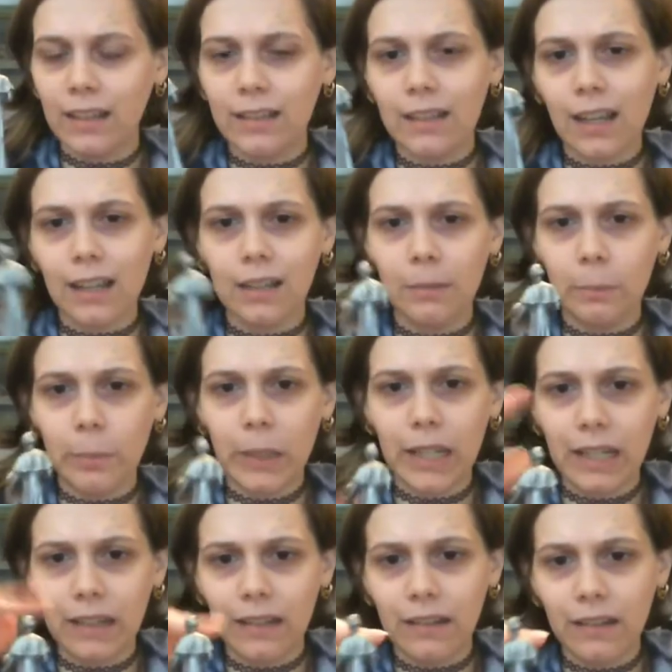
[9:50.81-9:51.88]
It's not going to
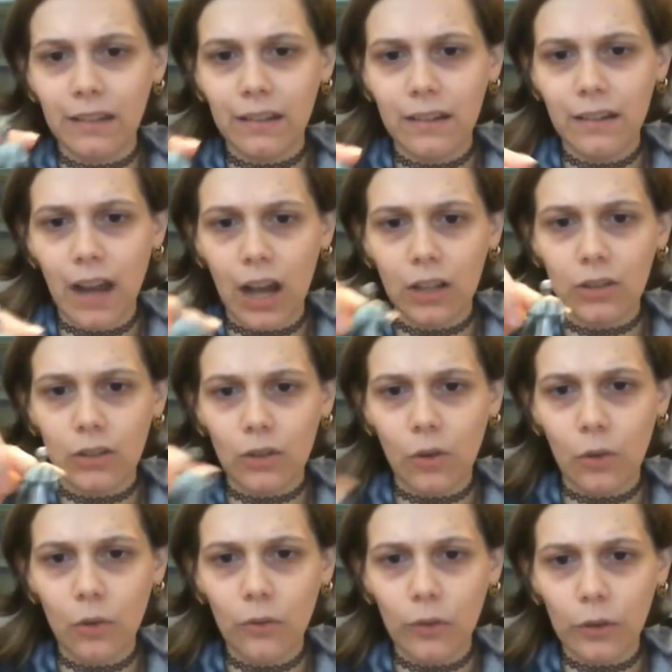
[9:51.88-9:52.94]
be knocked
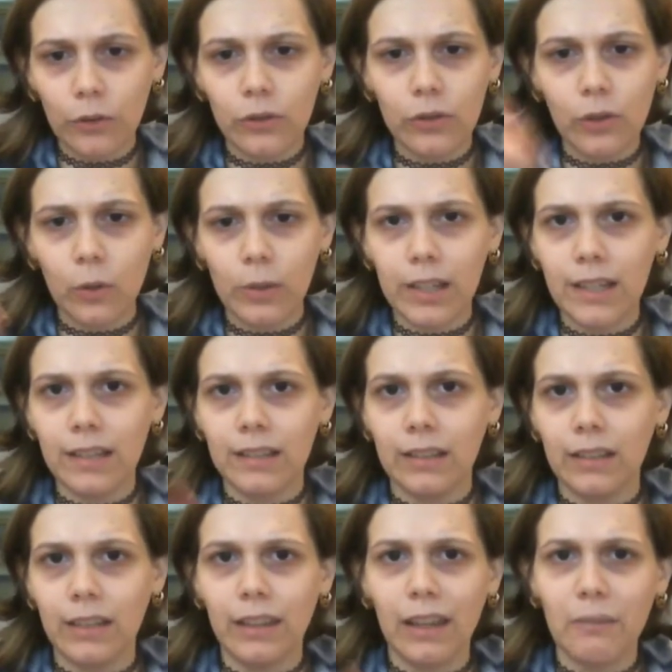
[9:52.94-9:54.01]
over so
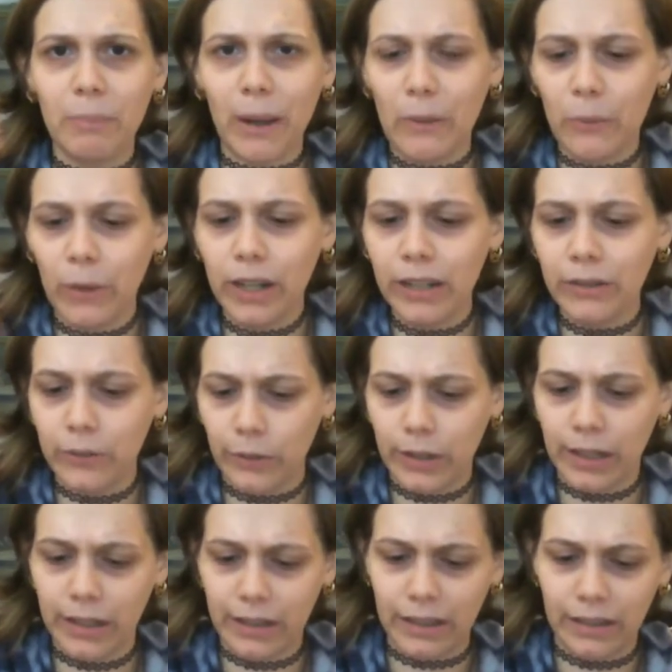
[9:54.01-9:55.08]
easily, like, by wind or
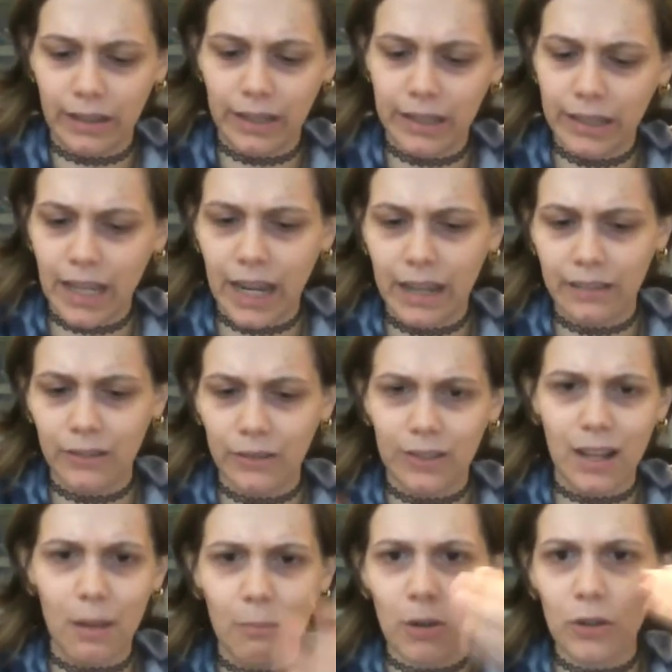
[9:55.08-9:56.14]
anything like that, and there's
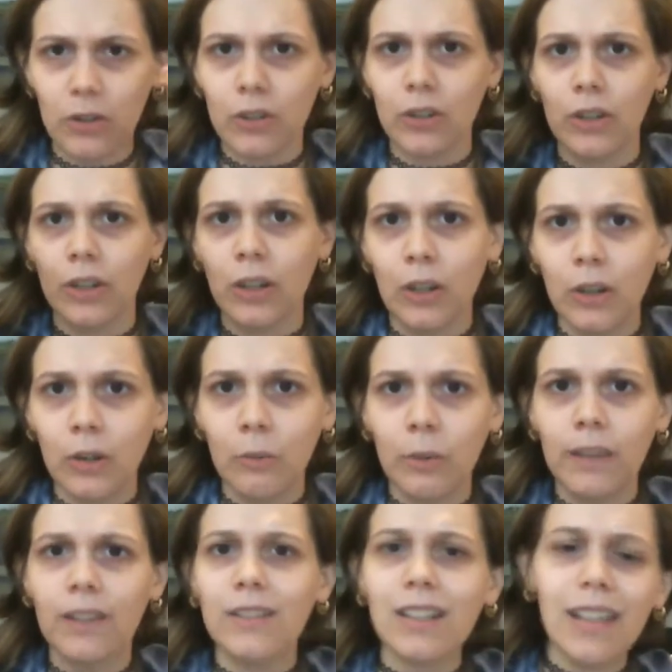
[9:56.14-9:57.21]
not much
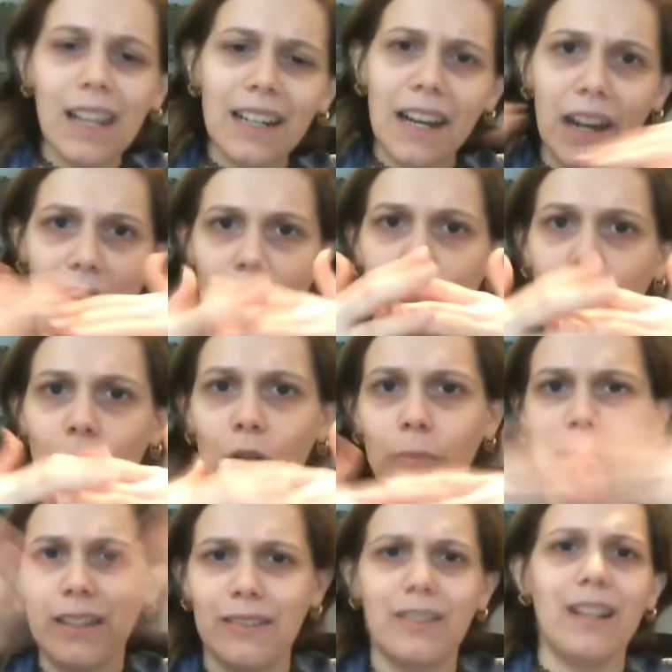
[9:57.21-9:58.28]
wind. There's a lot of airflow,
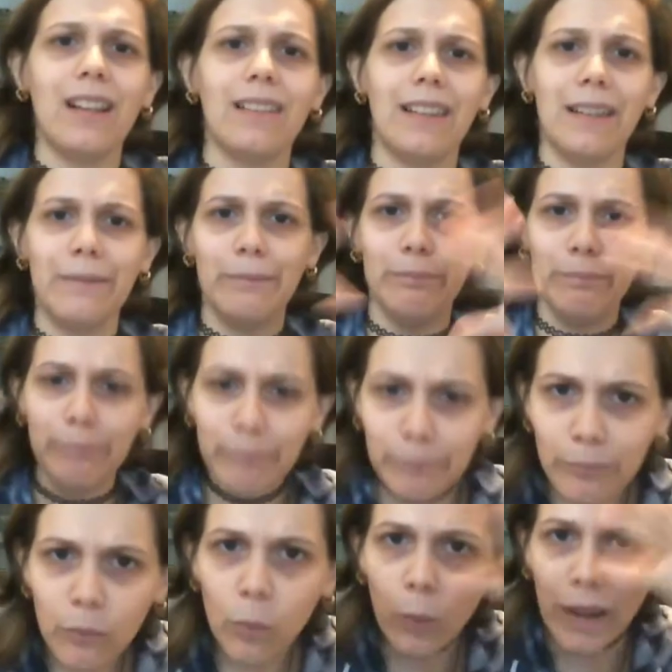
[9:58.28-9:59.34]
but there's not, like,
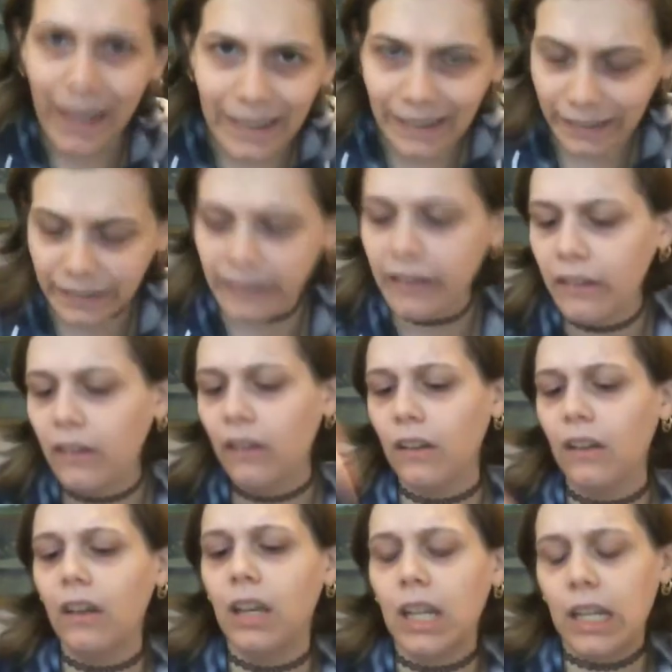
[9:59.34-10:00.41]
wind
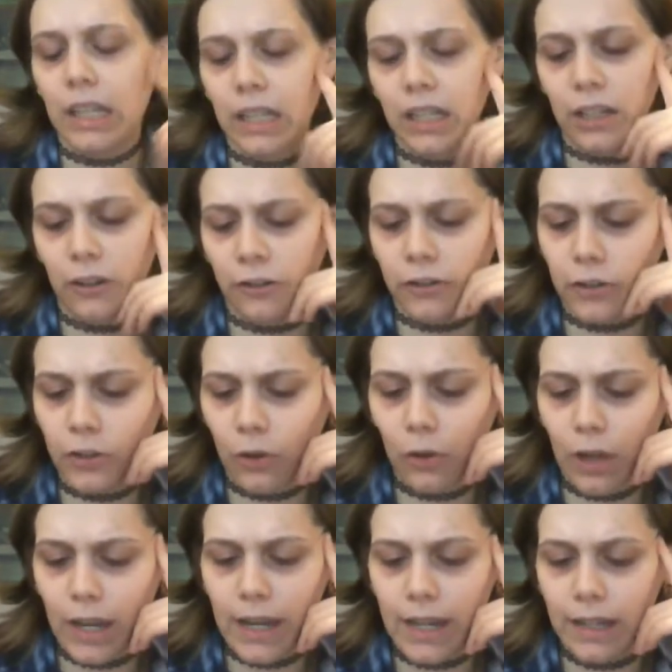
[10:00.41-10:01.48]
in here. So,
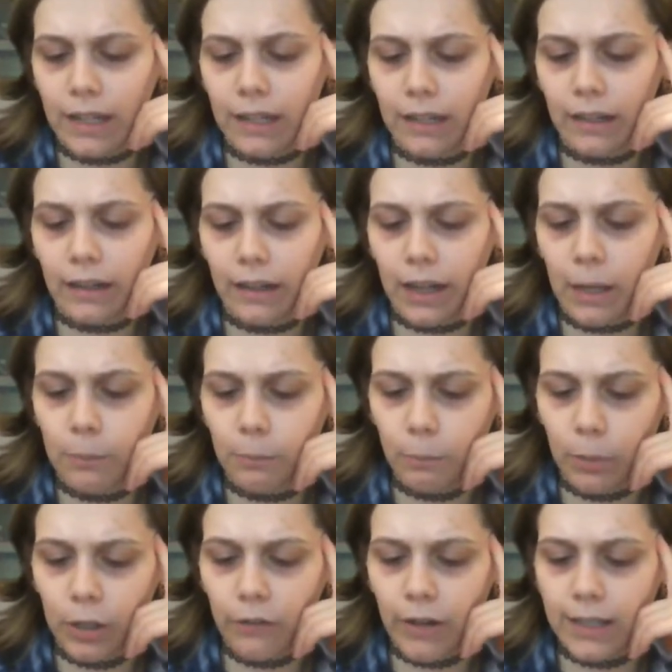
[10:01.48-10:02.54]
like, I
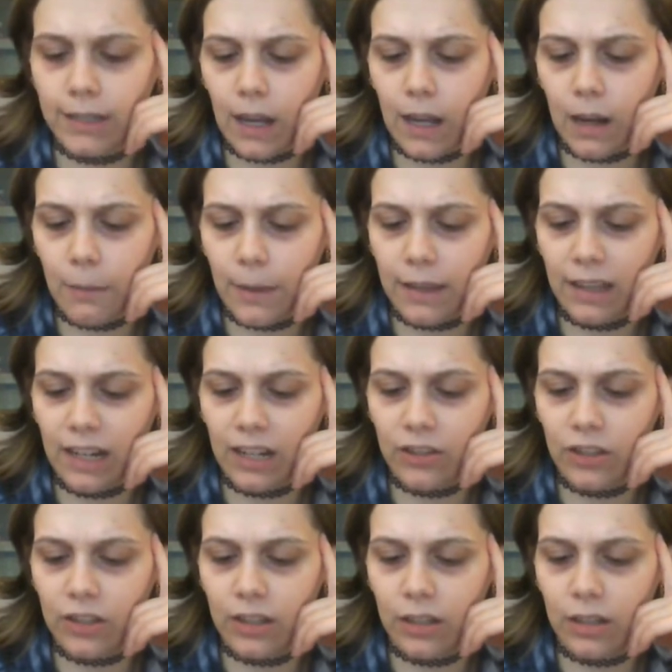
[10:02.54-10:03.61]
put it right up, and then I
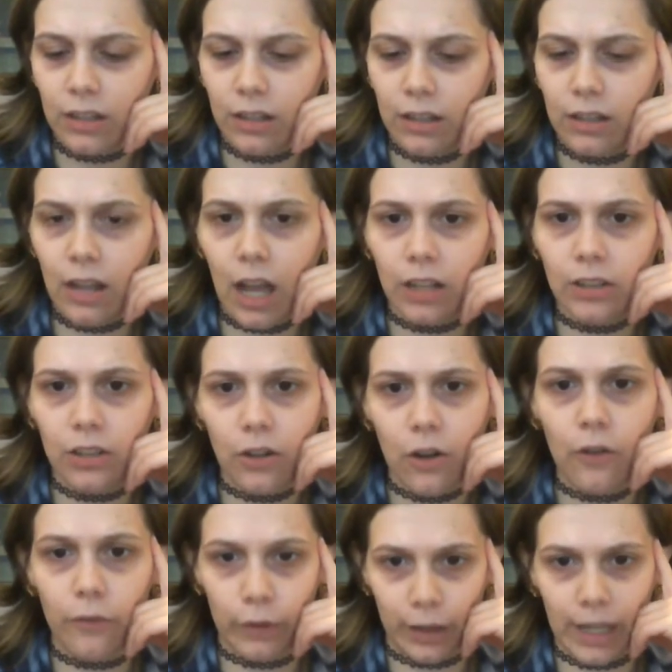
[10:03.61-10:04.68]
just knocked it
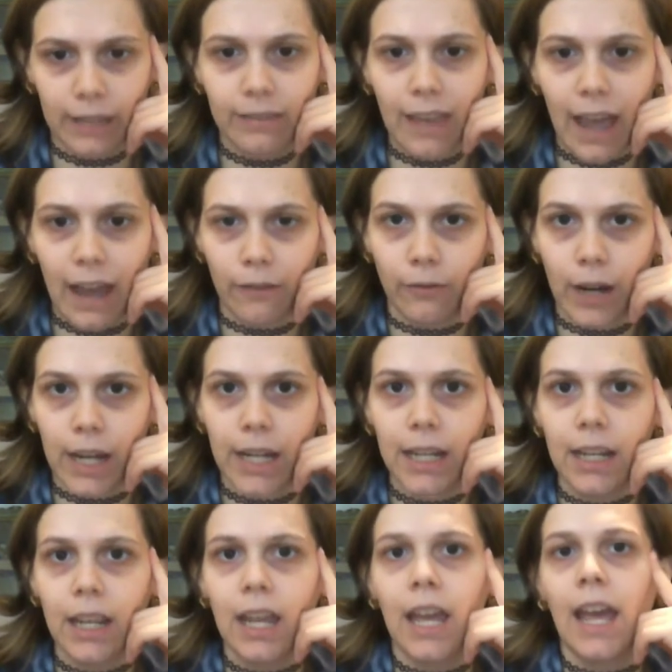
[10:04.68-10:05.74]
over like that,
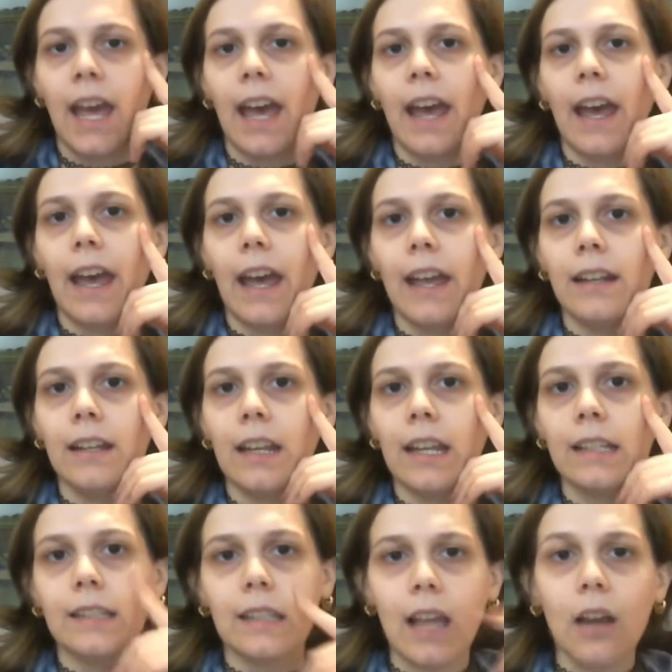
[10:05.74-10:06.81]
right? And
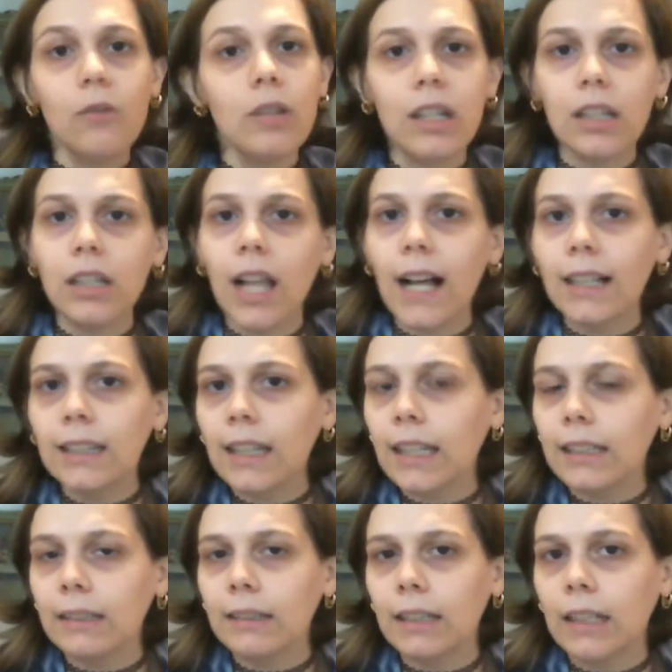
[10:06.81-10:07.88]
it sounded a lot
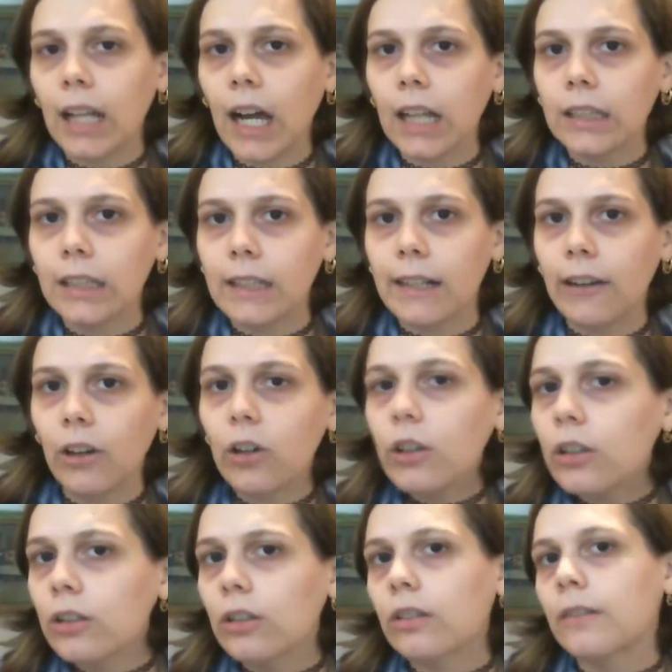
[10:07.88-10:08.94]
like the knock that I
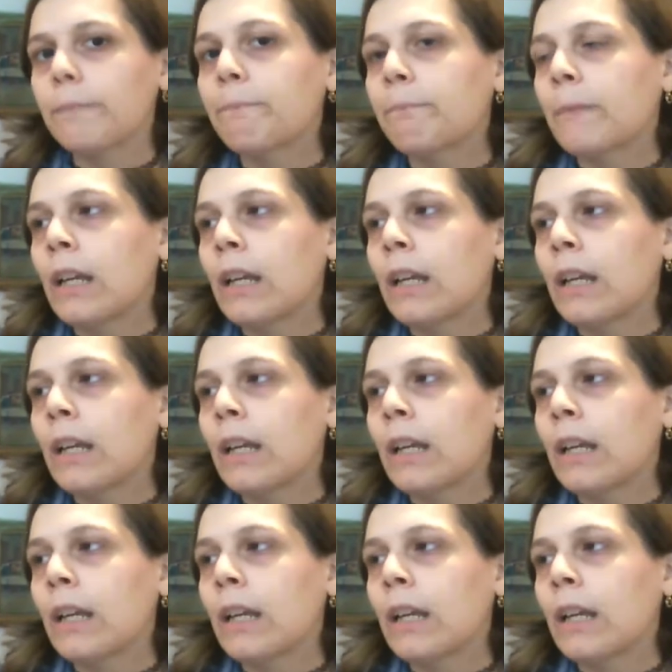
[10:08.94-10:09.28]
heard.